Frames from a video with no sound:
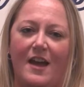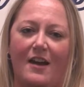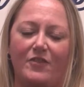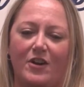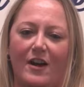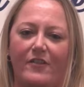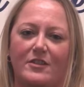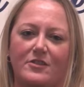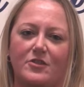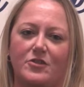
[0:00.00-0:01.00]
After
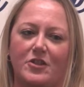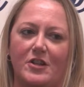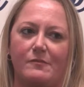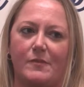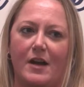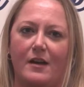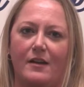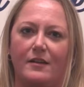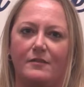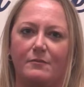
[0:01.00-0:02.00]
having surgery,
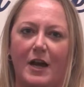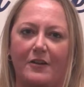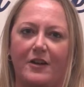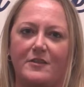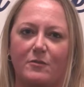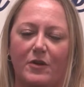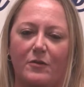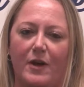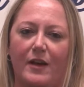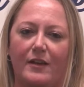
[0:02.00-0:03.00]
my migraines went
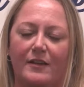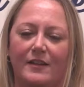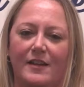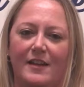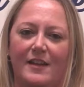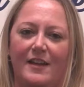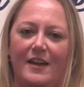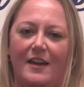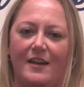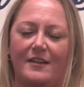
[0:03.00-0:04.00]
away
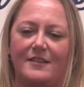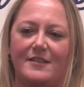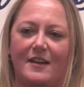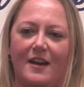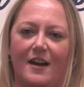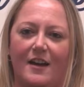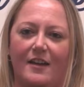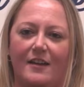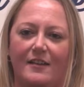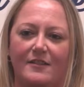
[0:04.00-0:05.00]
and
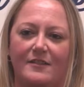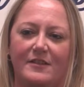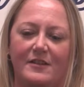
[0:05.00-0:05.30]
I